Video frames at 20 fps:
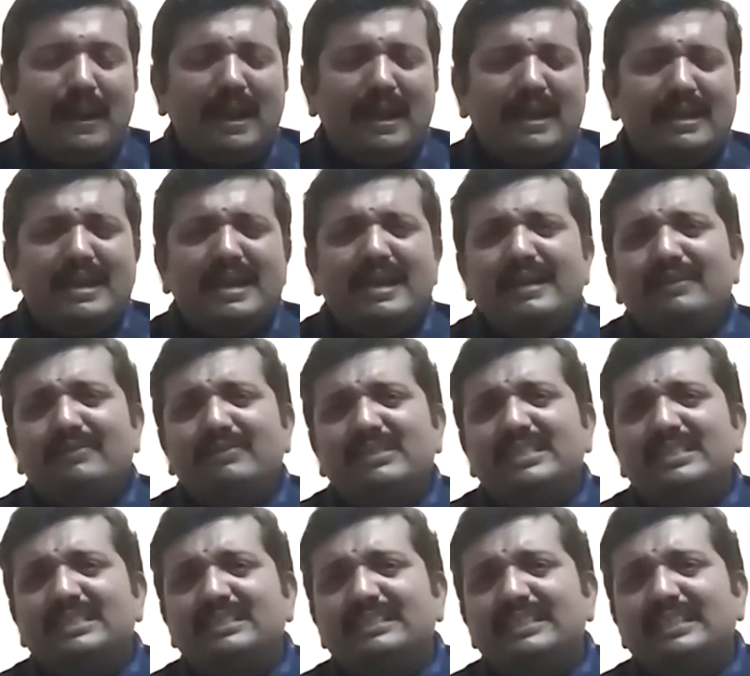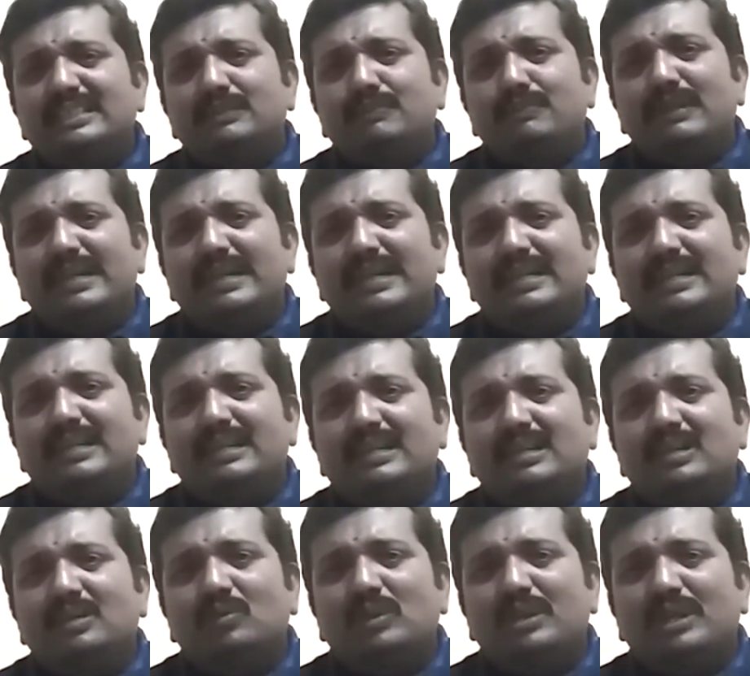and I have just explained
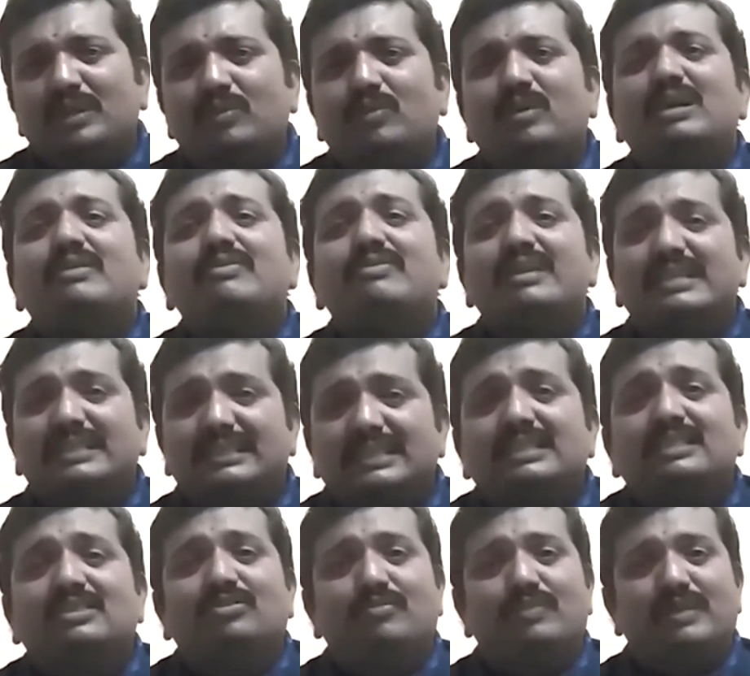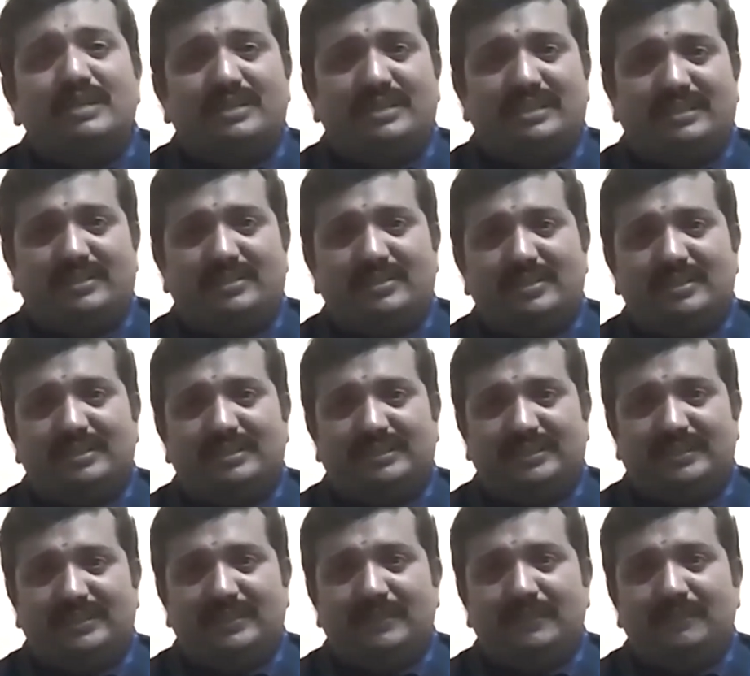only one facet of biotechnology.